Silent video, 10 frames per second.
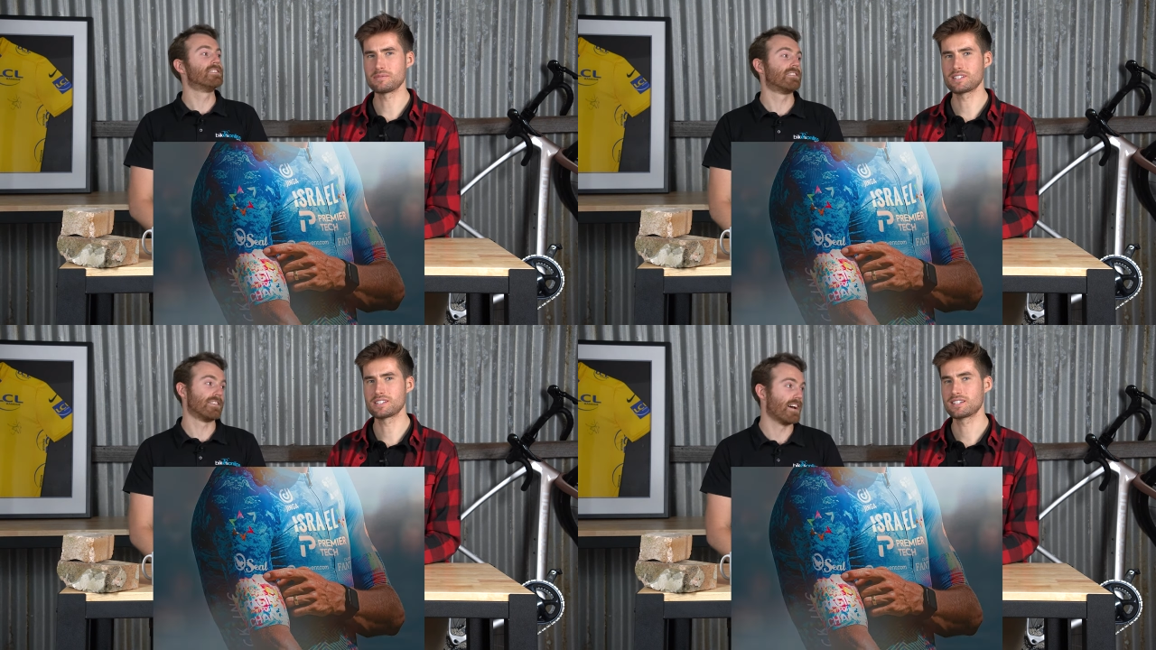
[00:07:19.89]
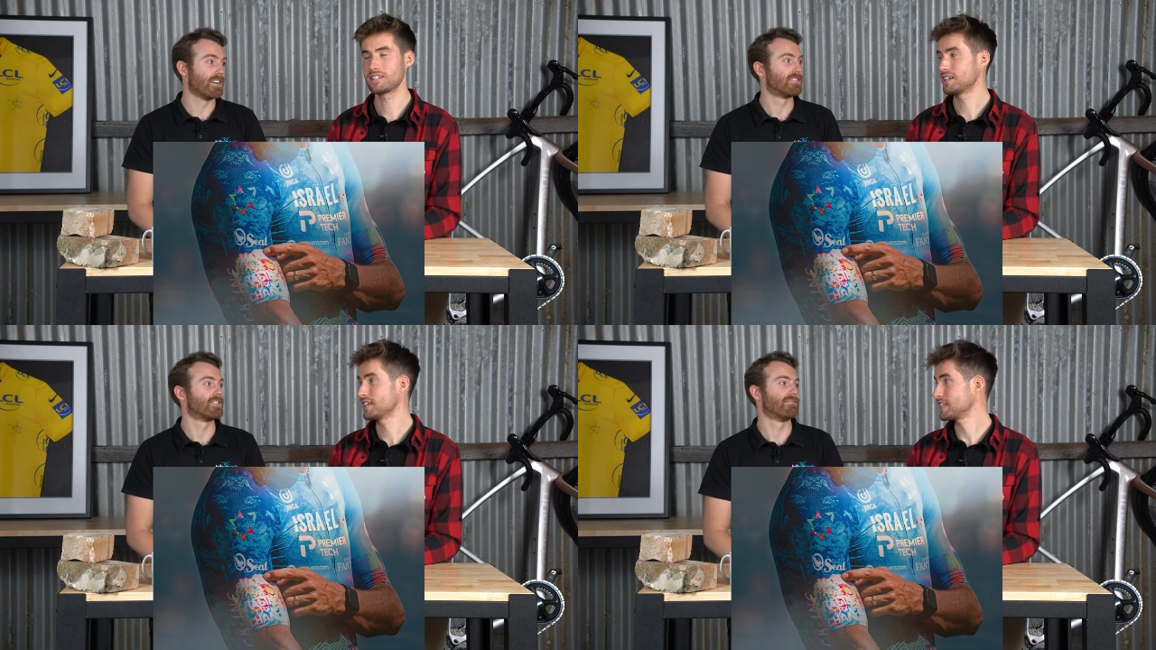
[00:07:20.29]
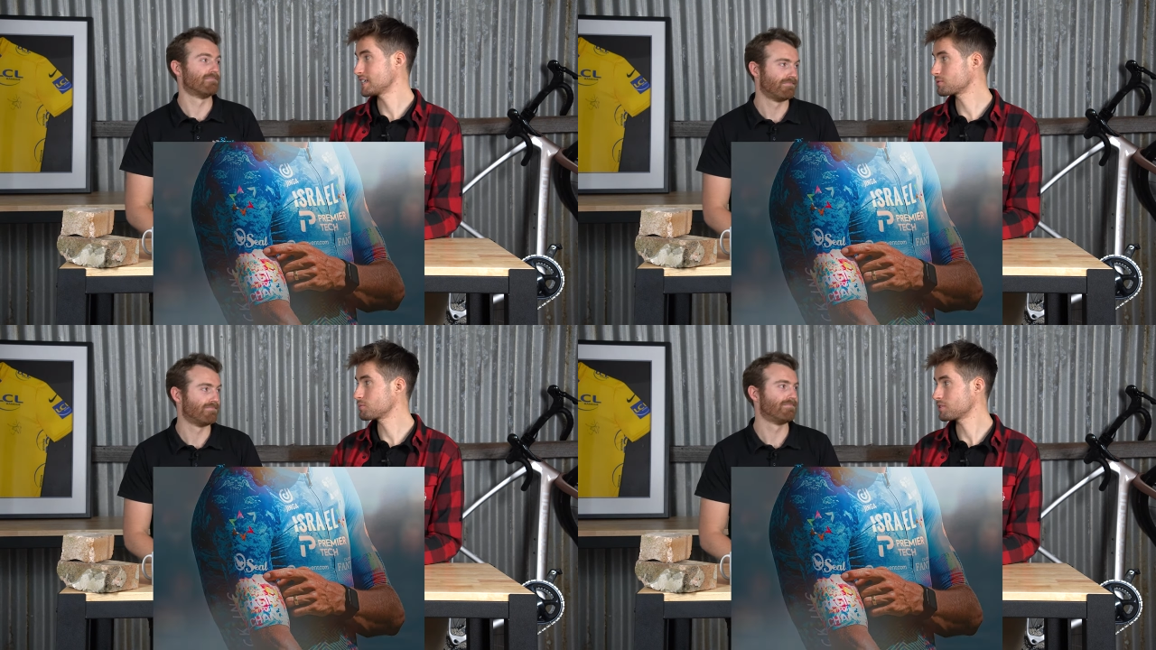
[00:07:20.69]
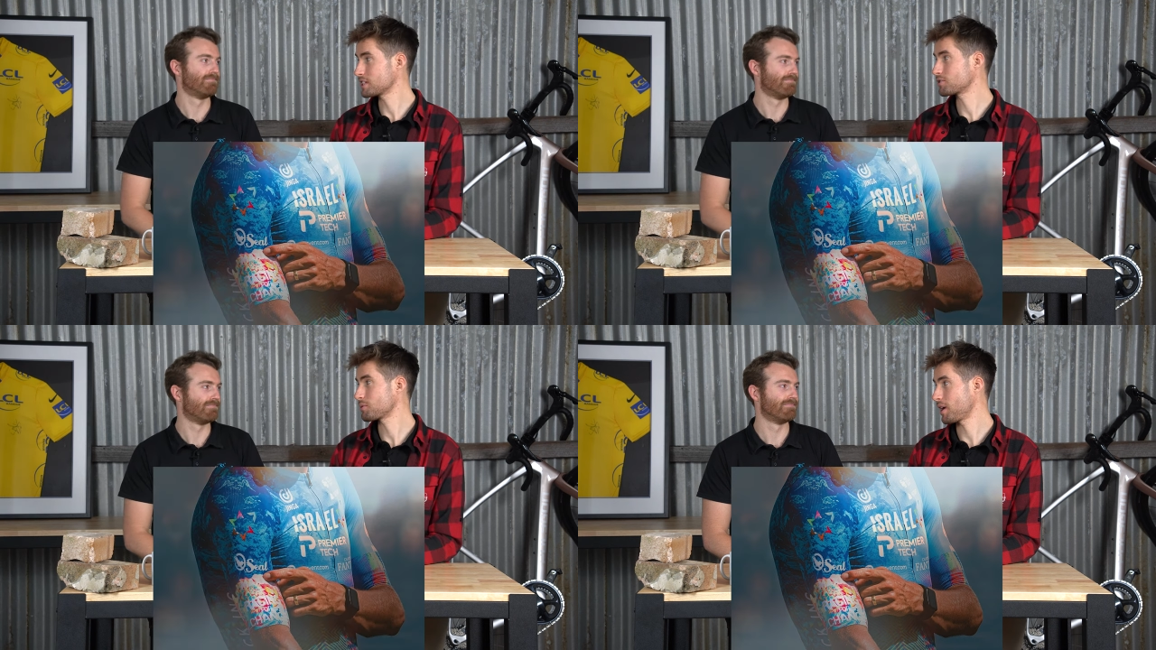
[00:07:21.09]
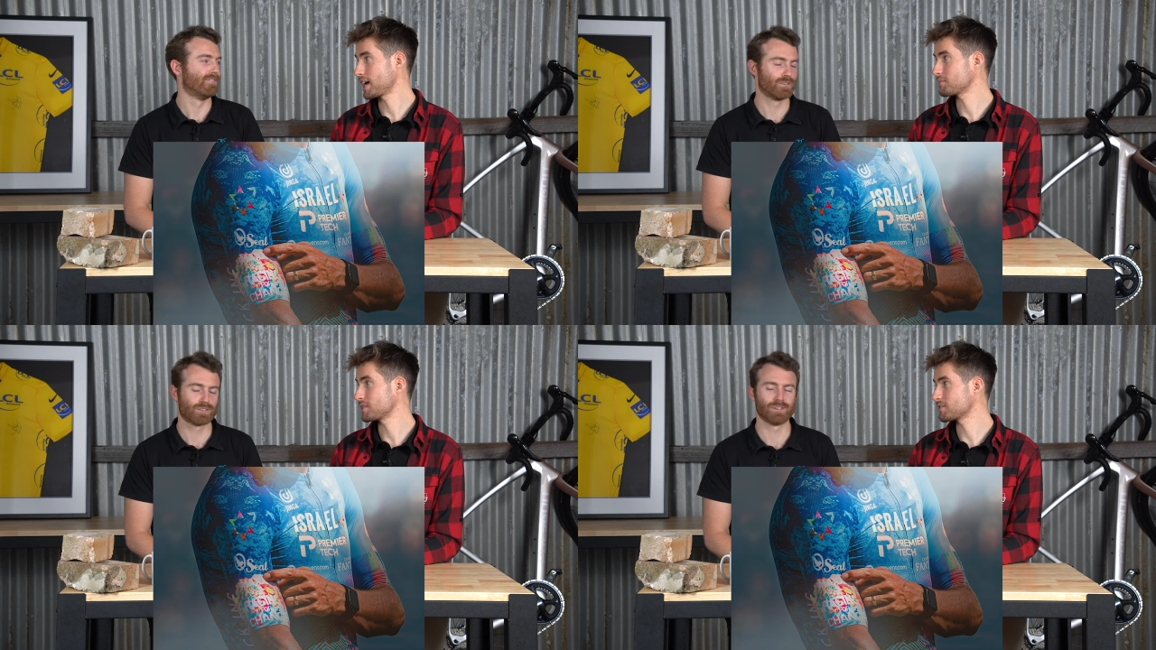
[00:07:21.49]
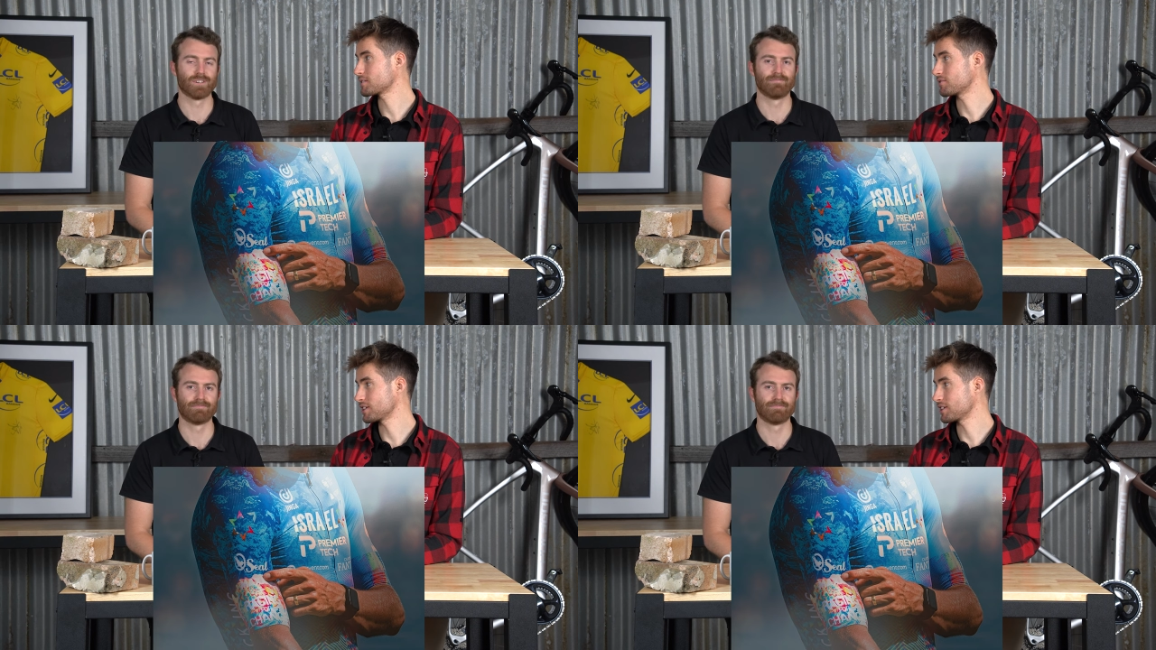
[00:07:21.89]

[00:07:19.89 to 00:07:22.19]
Speaker 1: This is nice. This this reminded Looks me good. of some